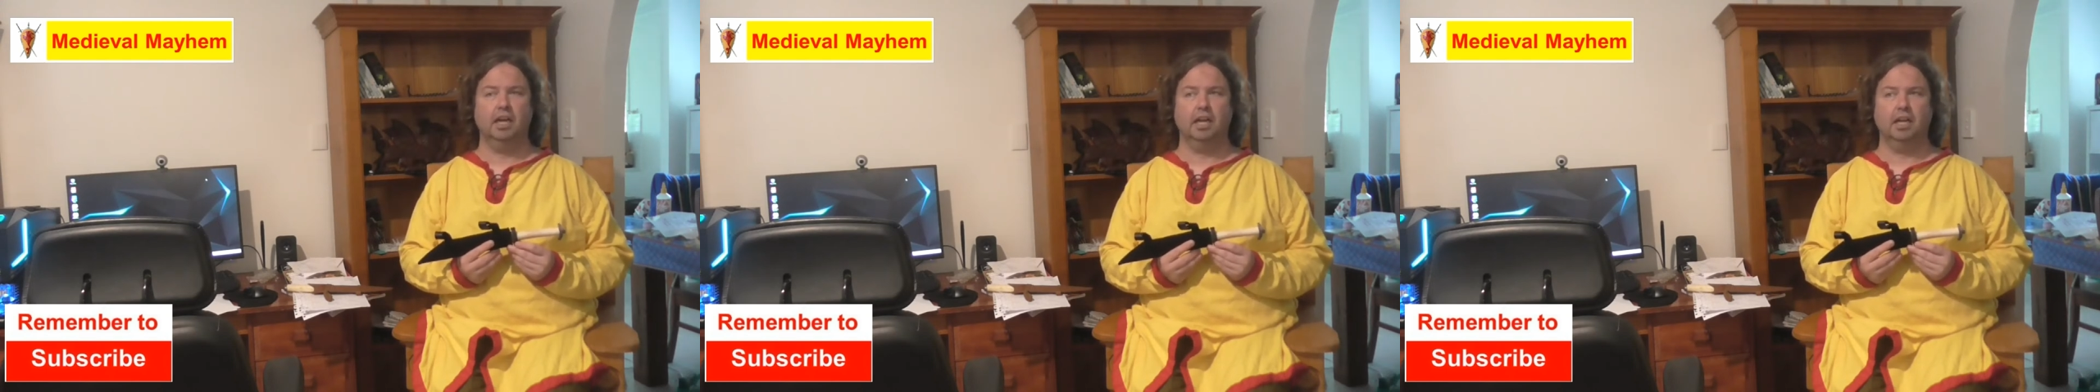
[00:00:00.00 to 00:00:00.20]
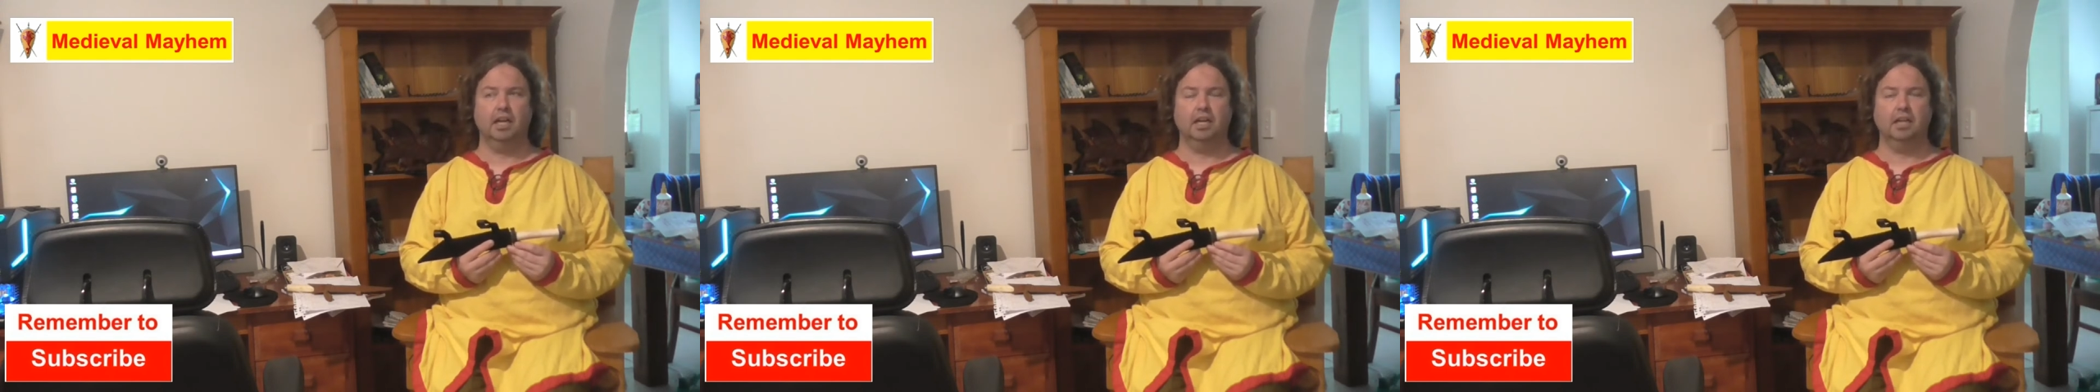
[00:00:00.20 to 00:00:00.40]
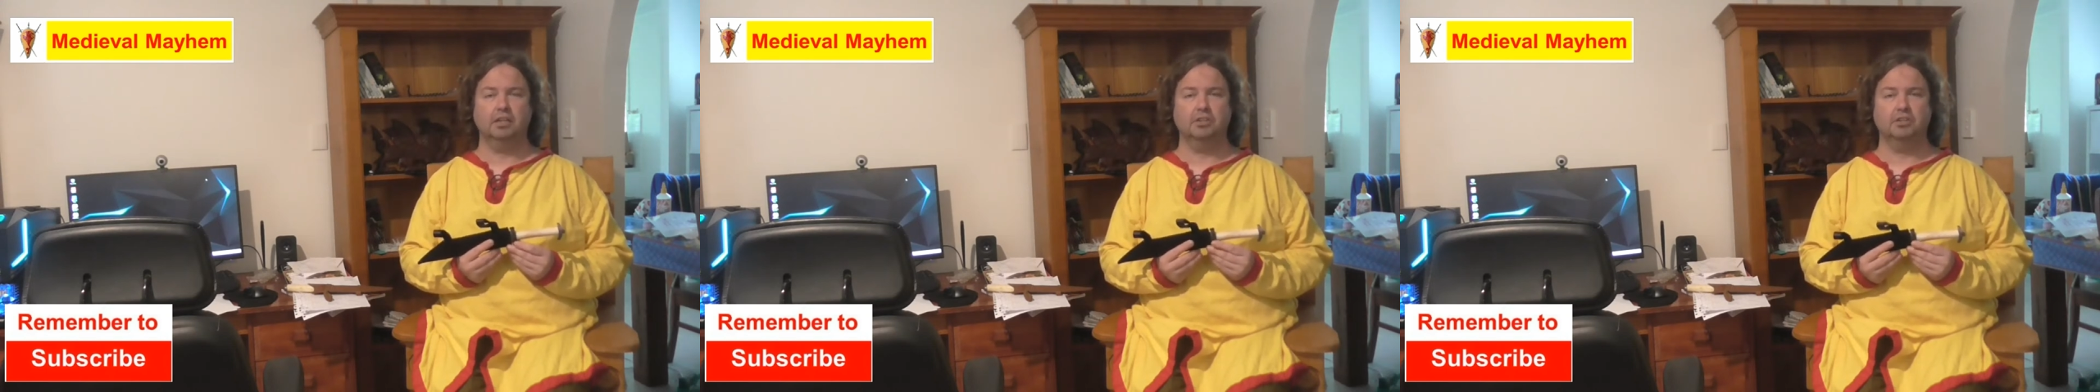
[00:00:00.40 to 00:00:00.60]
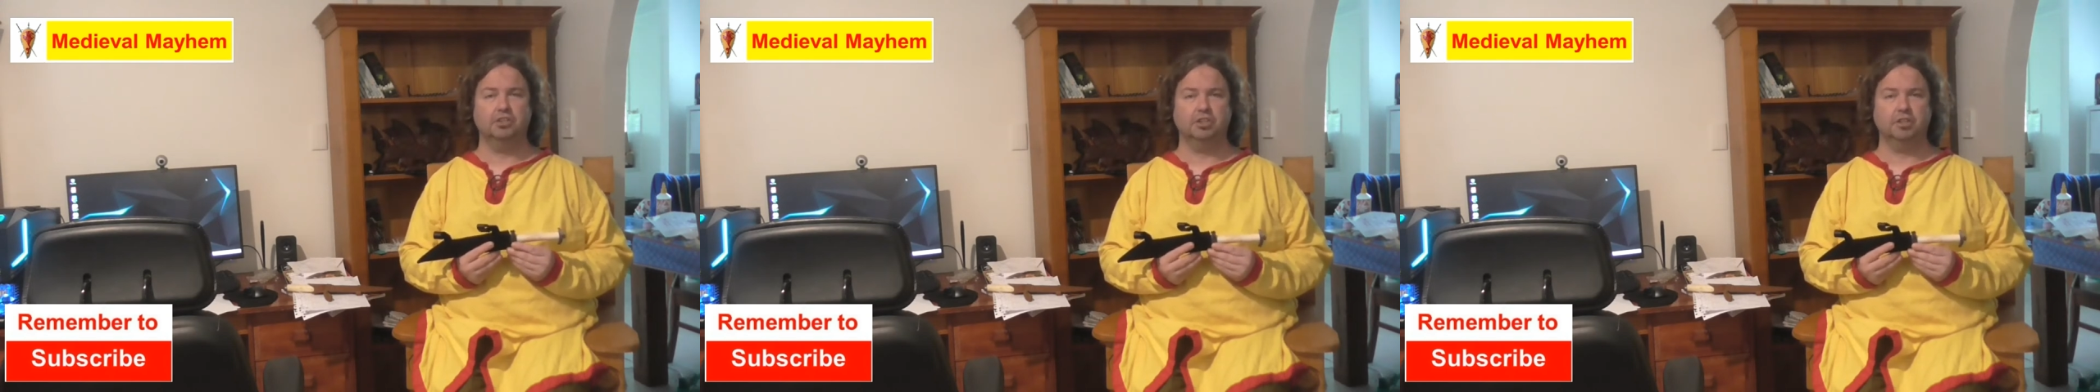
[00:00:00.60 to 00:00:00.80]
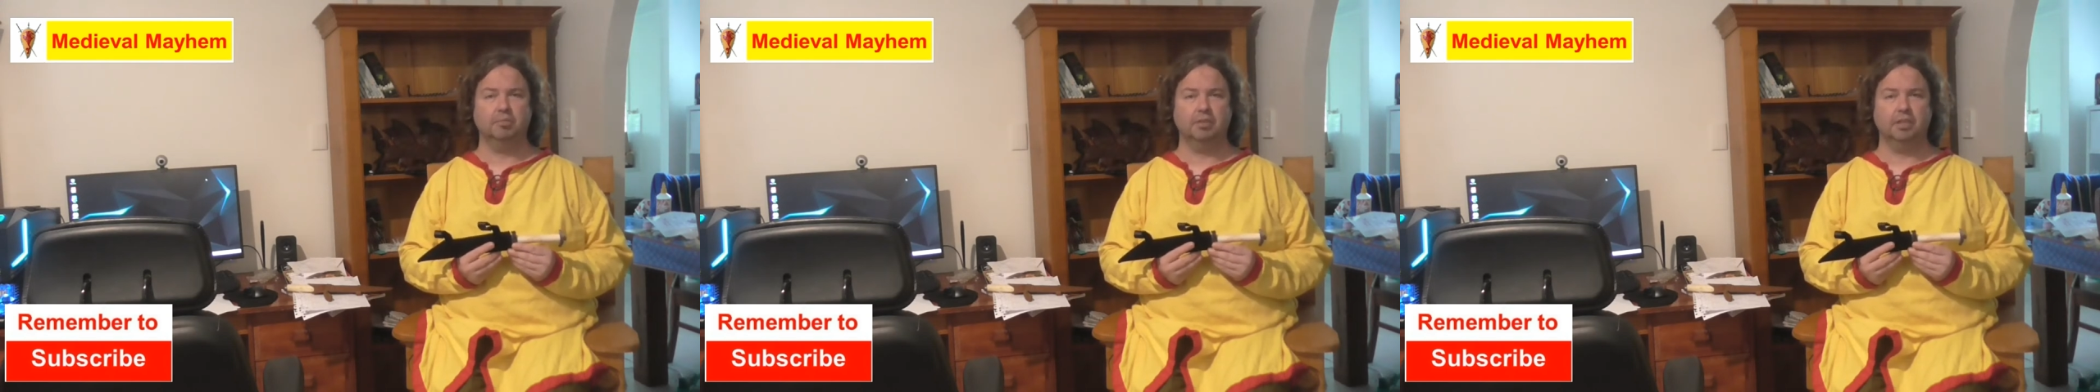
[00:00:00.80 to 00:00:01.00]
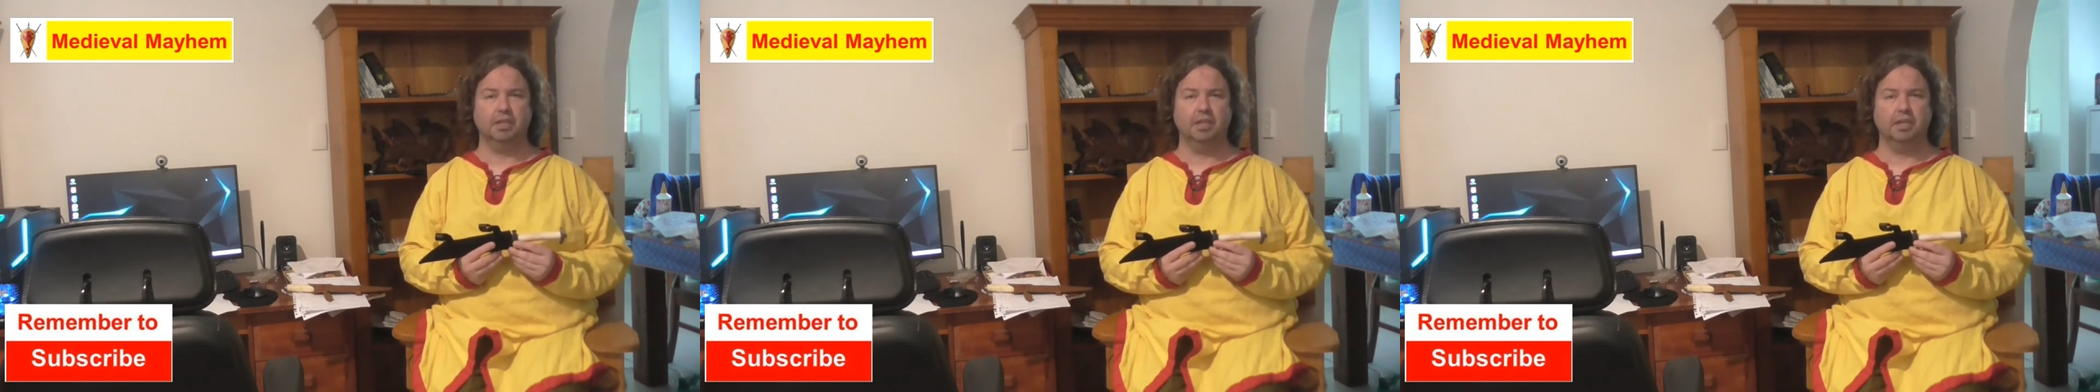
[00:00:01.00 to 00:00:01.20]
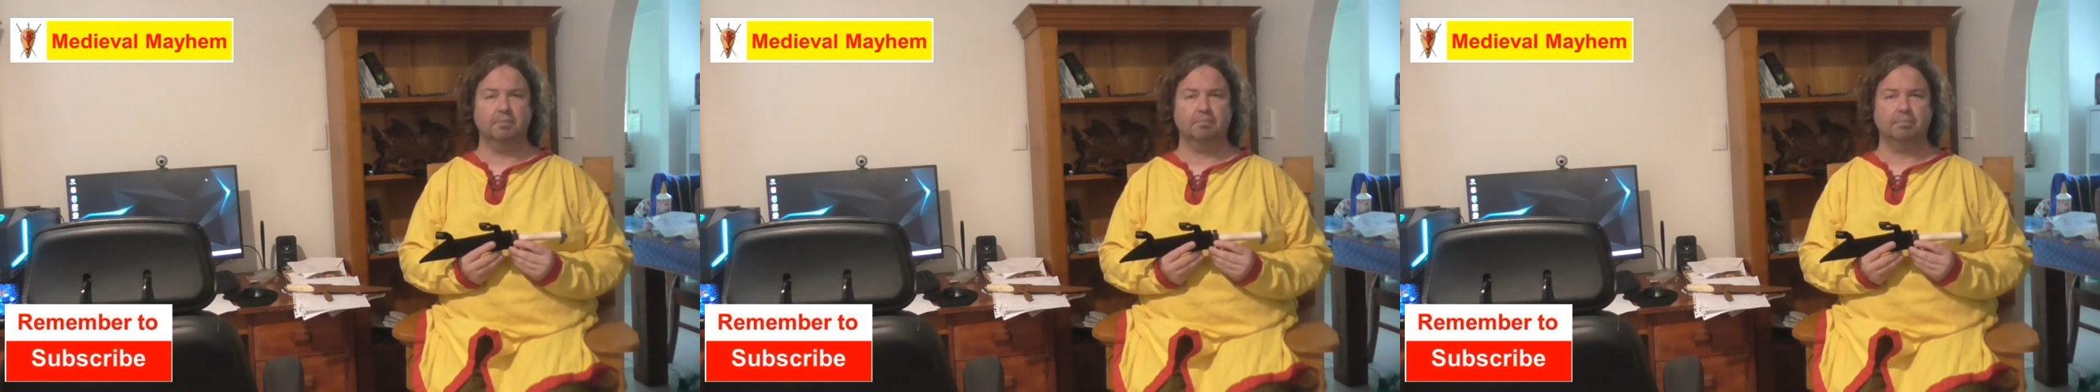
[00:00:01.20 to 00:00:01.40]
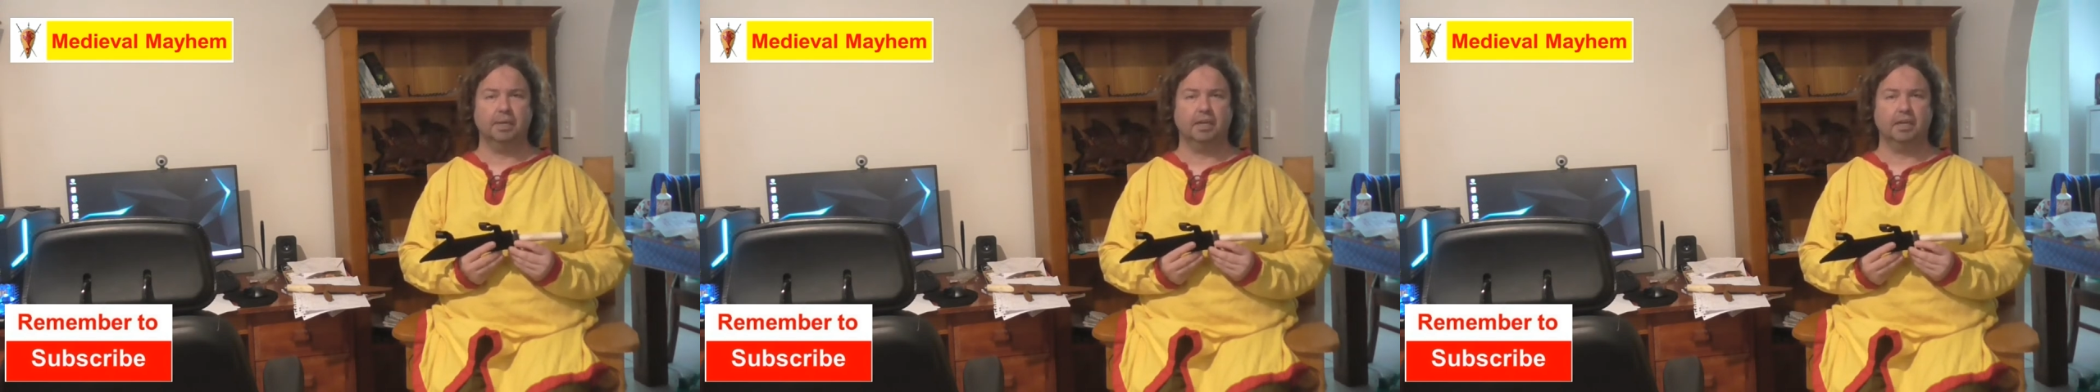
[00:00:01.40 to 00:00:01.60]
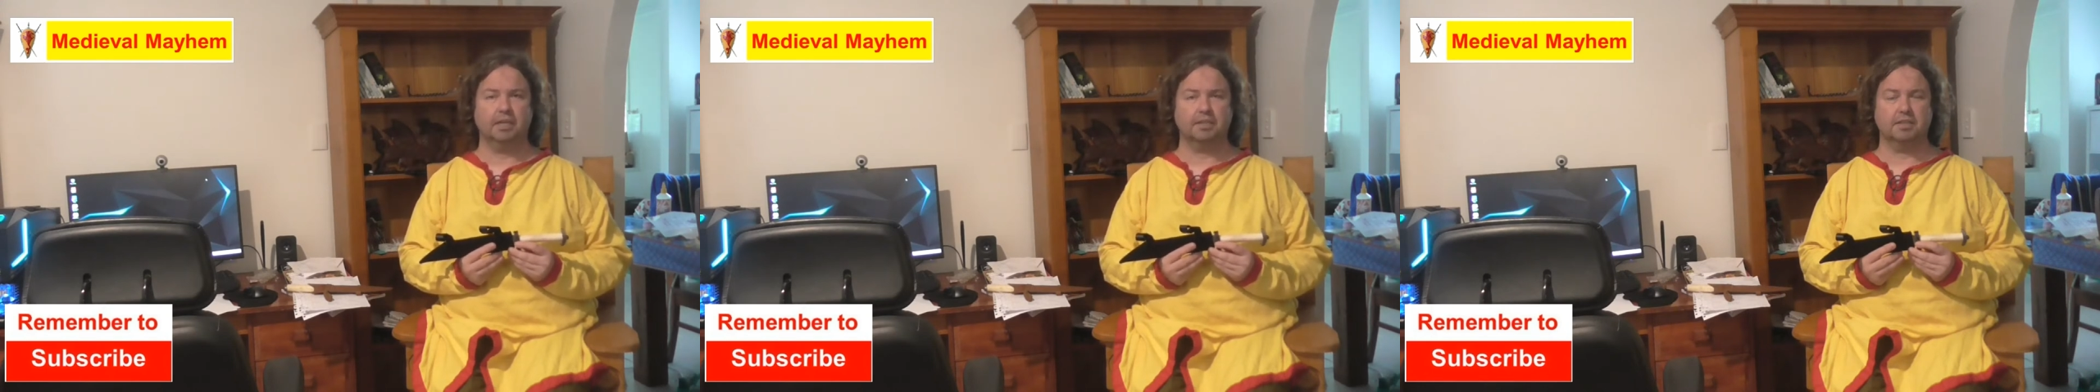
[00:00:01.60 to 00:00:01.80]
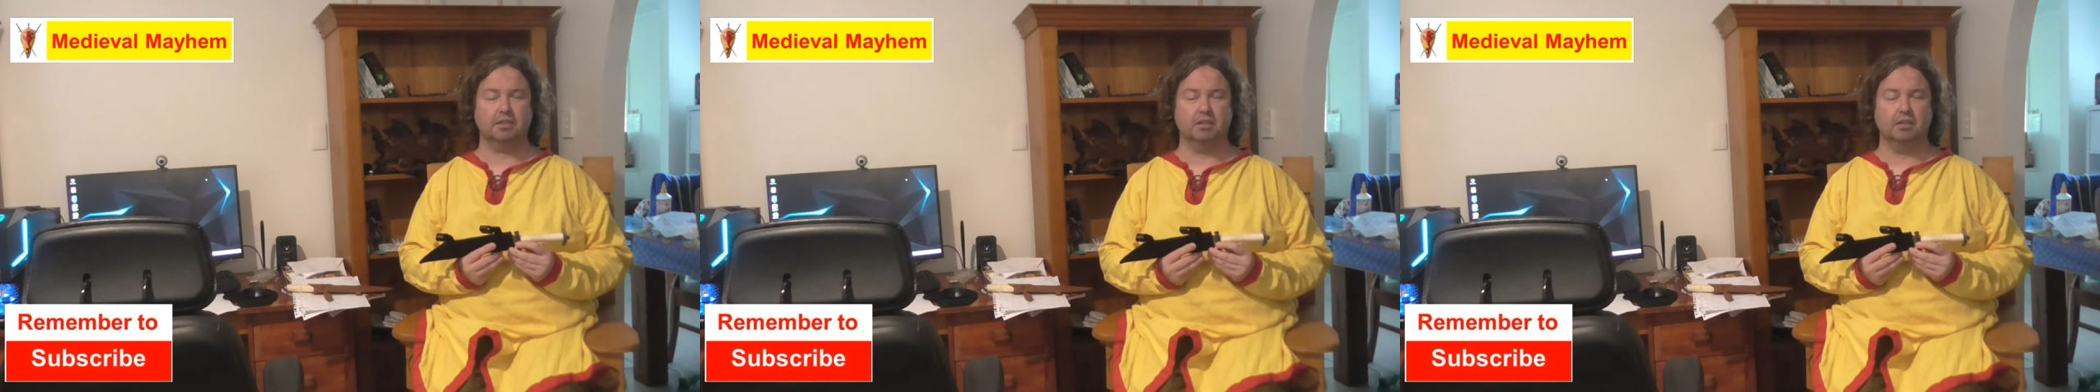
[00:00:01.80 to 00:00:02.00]
and Germany and
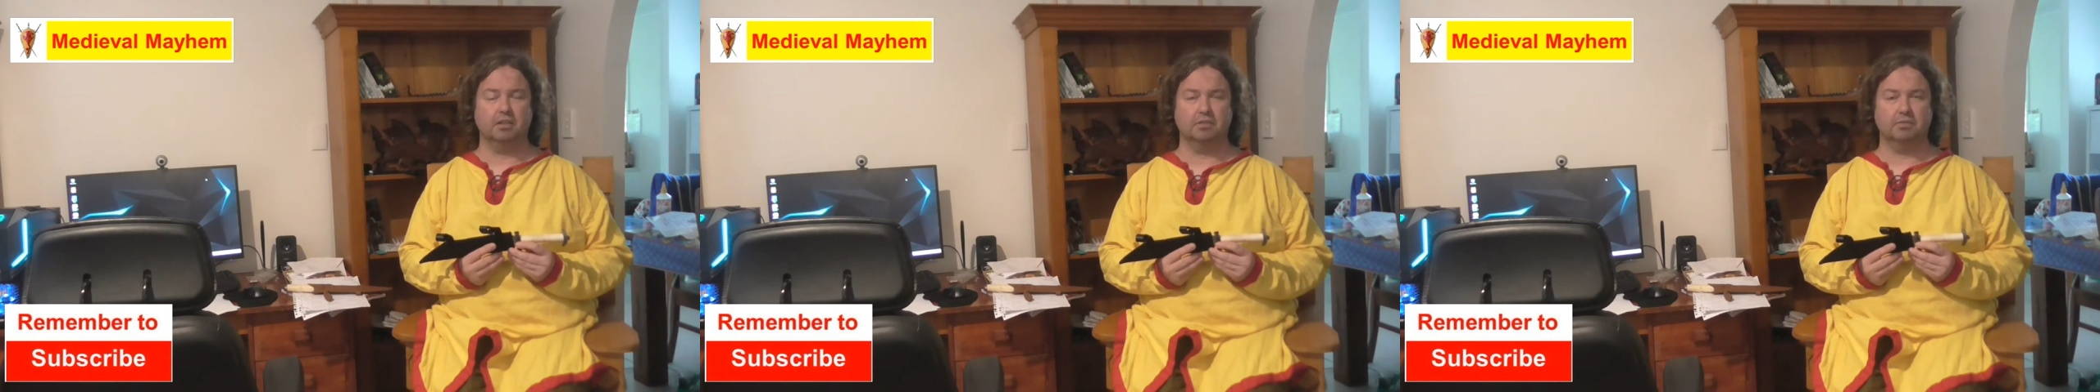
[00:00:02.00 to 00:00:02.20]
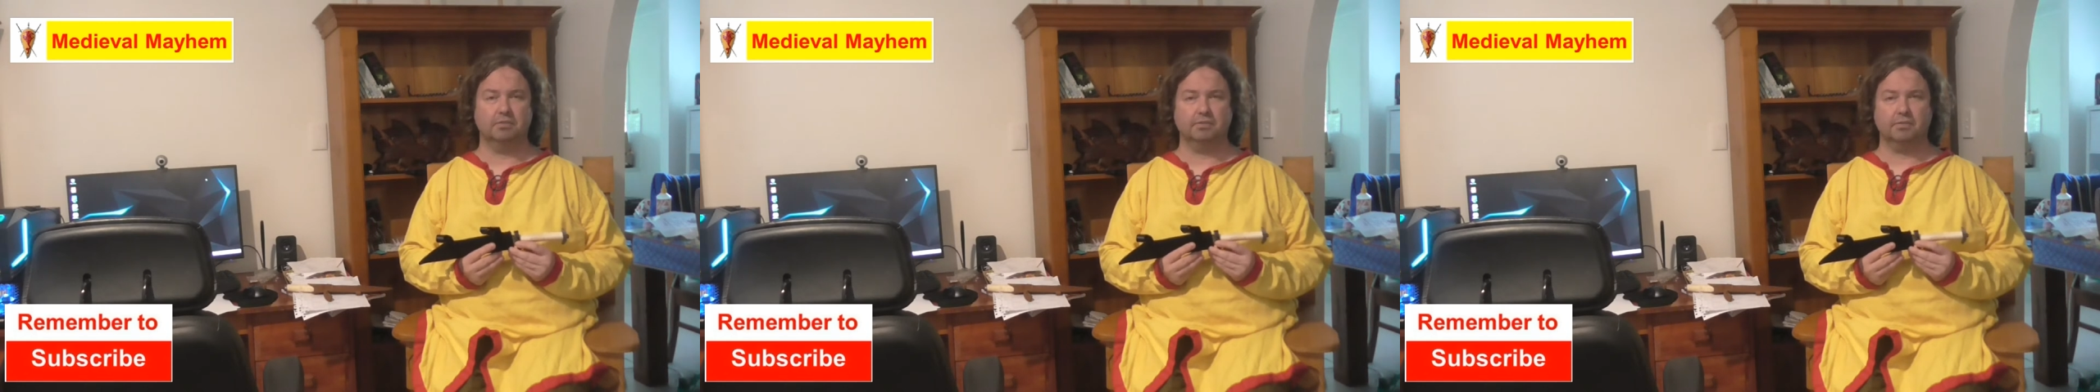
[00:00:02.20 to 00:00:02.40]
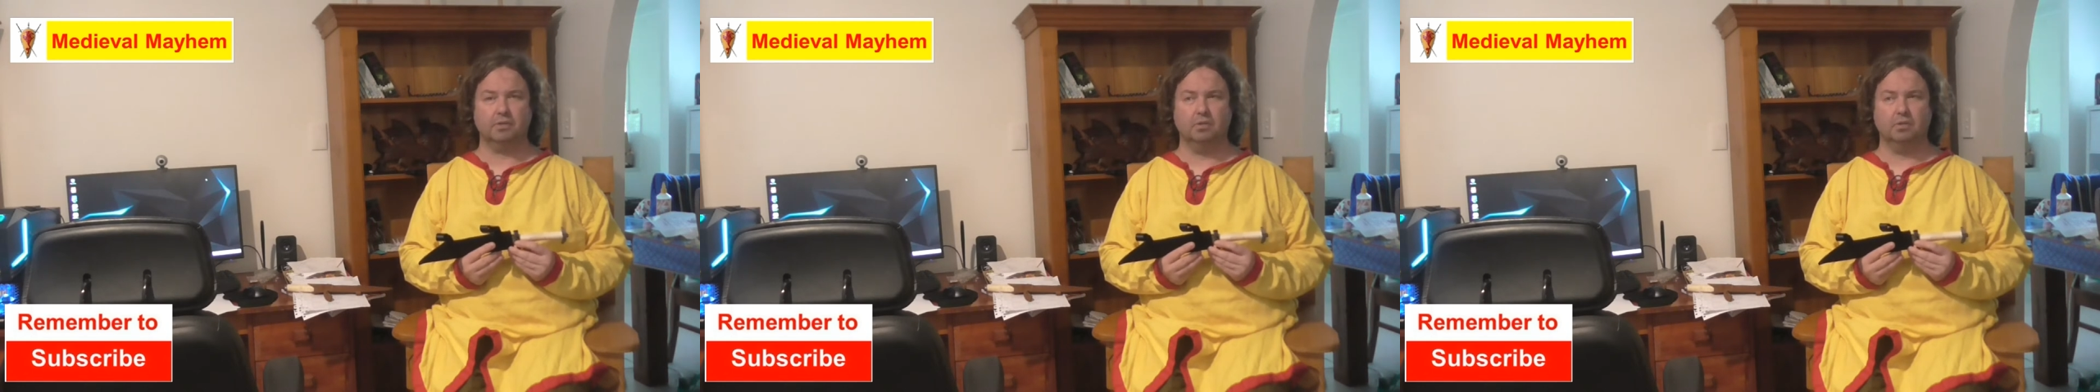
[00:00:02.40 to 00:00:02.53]
parts of